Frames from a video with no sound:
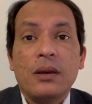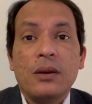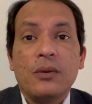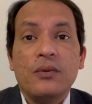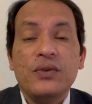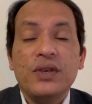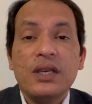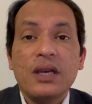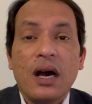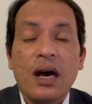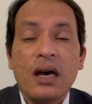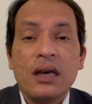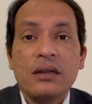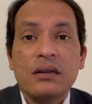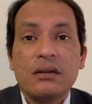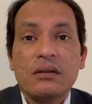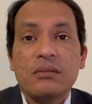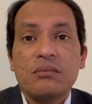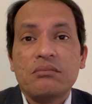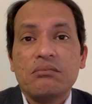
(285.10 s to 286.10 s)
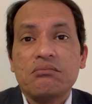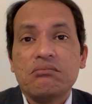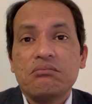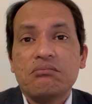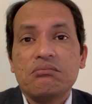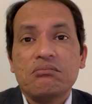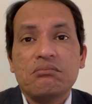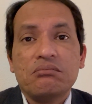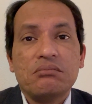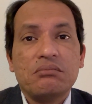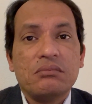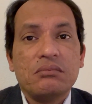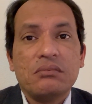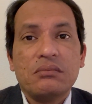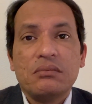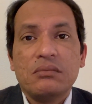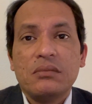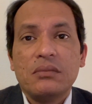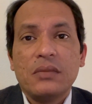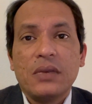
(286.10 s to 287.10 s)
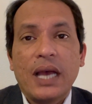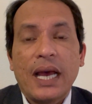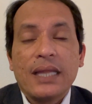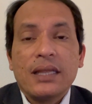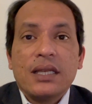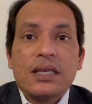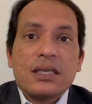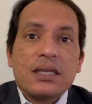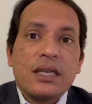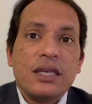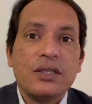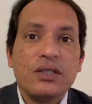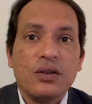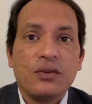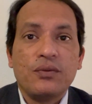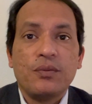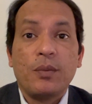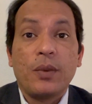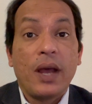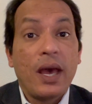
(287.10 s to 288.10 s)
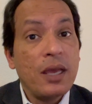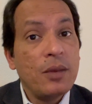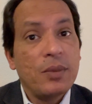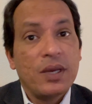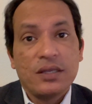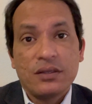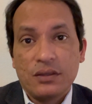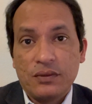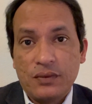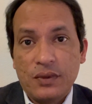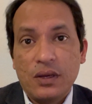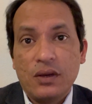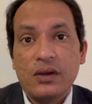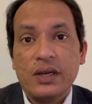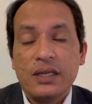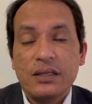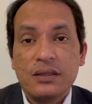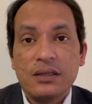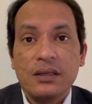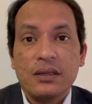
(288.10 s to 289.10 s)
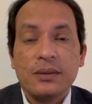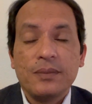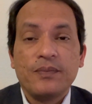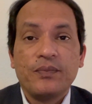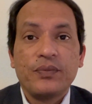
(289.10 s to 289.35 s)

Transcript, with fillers: we are at the stage of prime as of now, I say.